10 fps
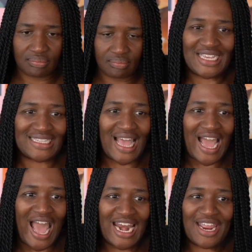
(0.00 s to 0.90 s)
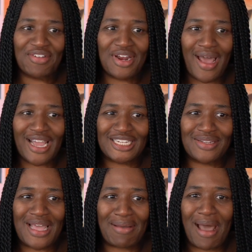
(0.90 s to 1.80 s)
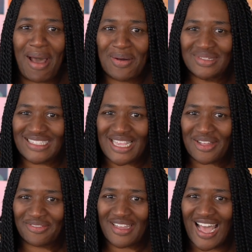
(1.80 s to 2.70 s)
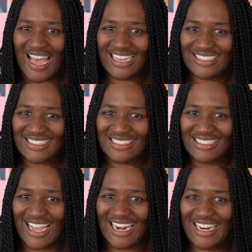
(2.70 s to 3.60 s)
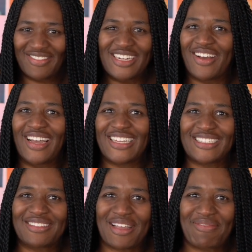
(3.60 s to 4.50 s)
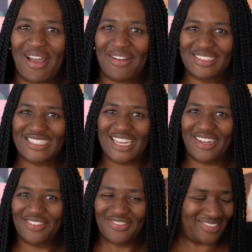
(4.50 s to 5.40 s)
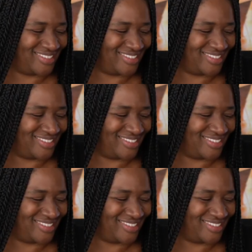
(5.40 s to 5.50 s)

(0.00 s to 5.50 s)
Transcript: He's like, I didn't even know I could do that my own self, guys. I didn't even know I could do that my own self.